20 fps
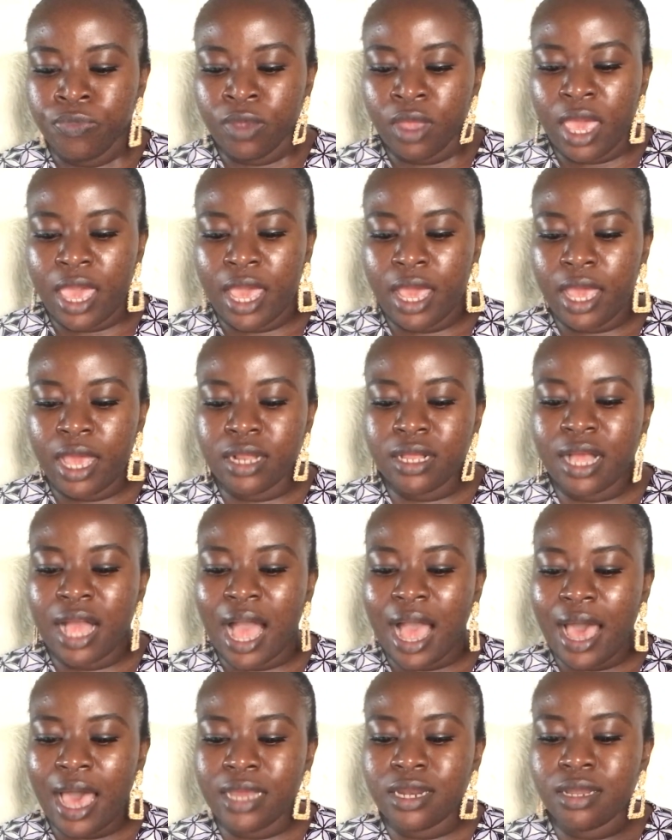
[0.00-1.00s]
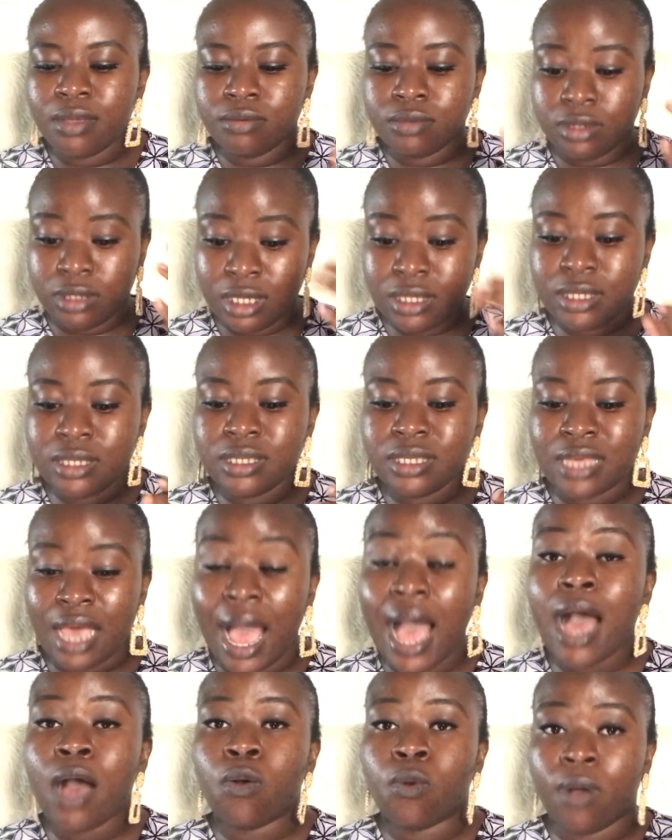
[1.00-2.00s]
And God, this is
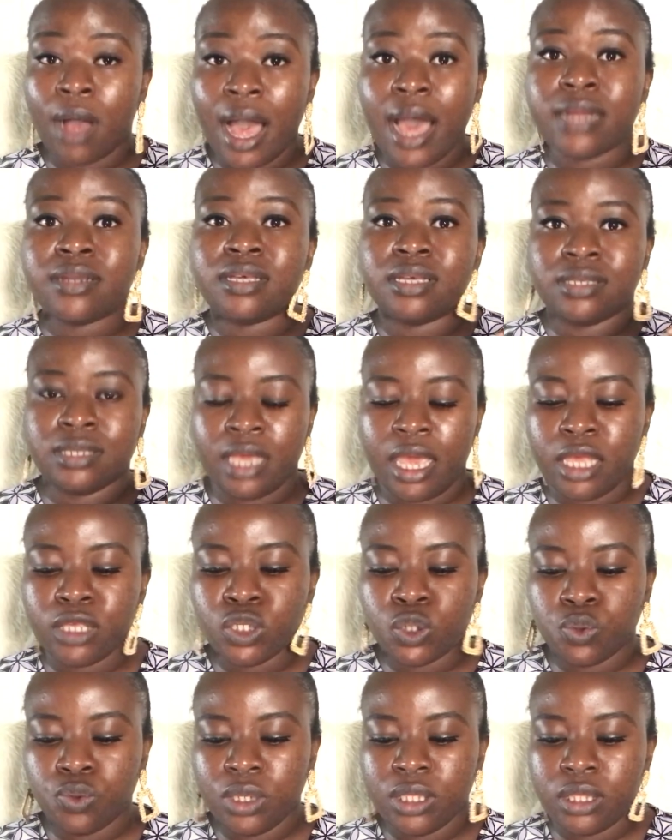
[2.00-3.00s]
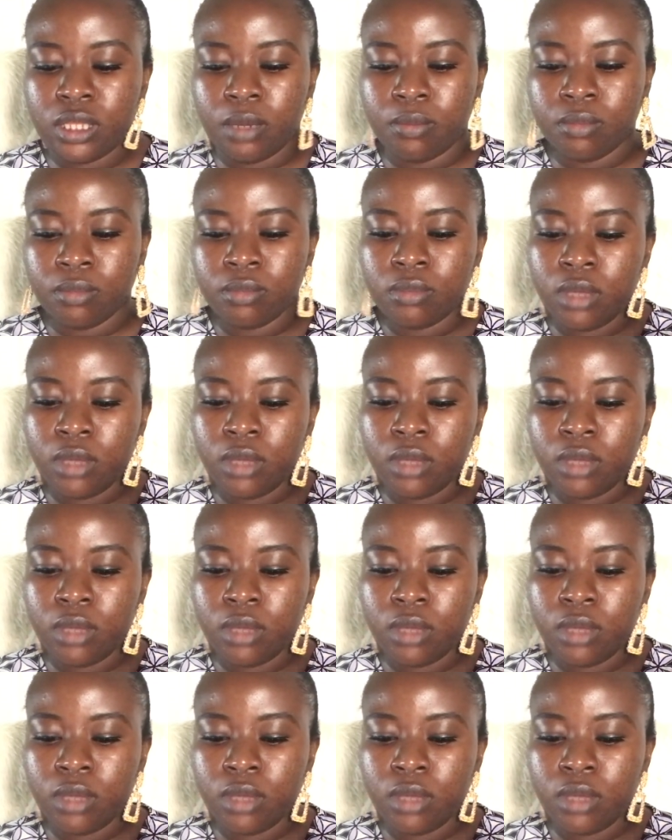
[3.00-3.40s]
how God is answering them.